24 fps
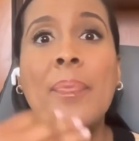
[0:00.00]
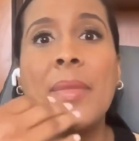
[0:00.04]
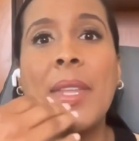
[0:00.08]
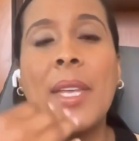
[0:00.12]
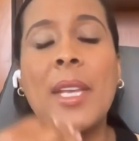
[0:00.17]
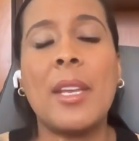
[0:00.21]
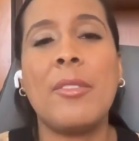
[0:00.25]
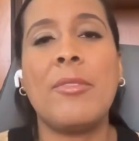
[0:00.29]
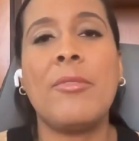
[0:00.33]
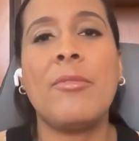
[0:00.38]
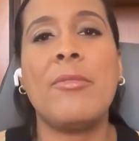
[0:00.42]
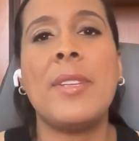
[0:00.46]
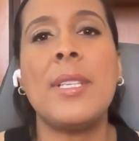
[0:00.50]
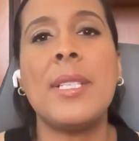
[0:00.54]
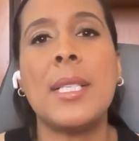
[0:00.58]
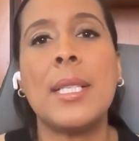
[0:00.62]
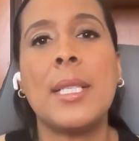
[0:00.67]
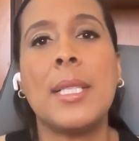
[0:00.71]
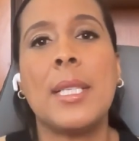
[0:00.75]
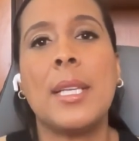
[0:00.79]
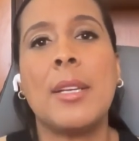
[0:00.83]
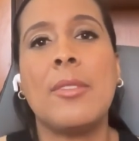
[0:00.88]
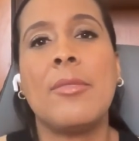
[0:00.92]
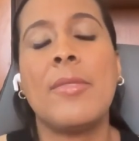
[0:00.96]
that it
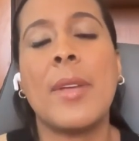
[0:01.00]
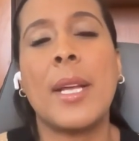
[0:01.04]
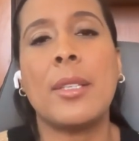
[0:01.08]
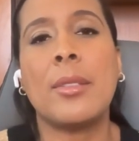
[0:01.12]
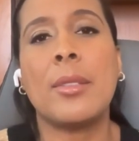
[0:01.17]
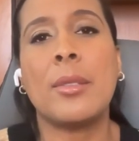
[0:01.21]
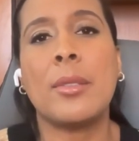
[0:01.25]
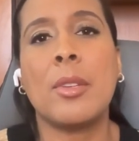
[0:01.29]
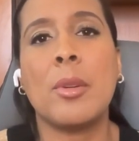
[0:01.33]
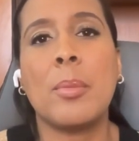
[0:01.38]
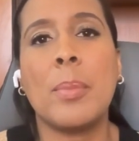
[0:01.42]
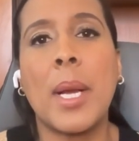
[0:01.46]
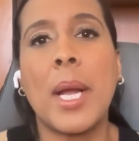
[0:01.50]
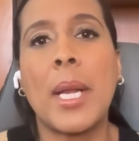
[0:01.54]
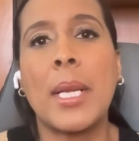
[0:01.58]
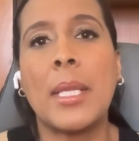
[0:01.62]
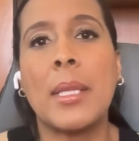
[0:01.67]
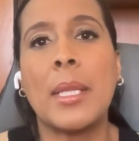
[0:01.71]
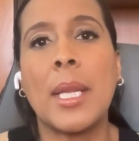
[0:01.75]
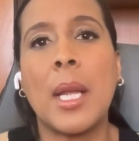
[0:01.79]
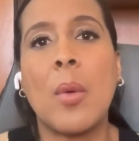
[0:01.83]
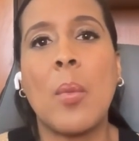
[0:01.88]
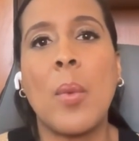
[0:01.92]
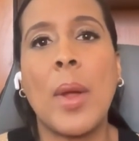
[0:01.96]
physically affected their body
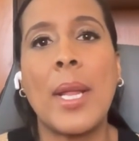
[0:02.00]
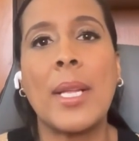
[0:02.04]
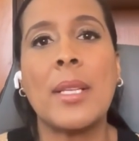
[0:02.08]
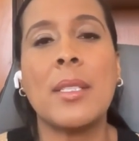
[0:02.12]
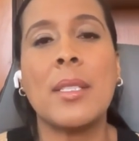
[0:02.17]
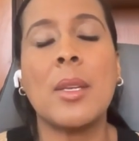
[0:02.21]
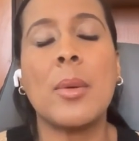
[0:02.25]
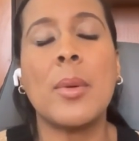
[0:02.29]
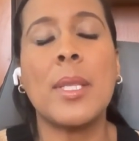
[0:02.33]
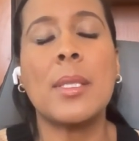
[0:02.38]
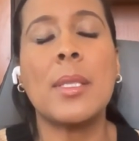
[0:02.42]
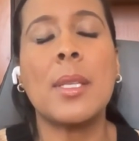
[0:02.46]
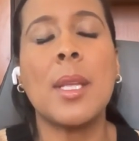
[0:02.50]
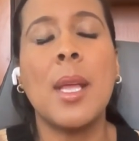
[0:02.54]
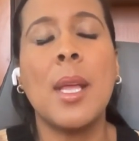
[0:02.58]
in that way so it's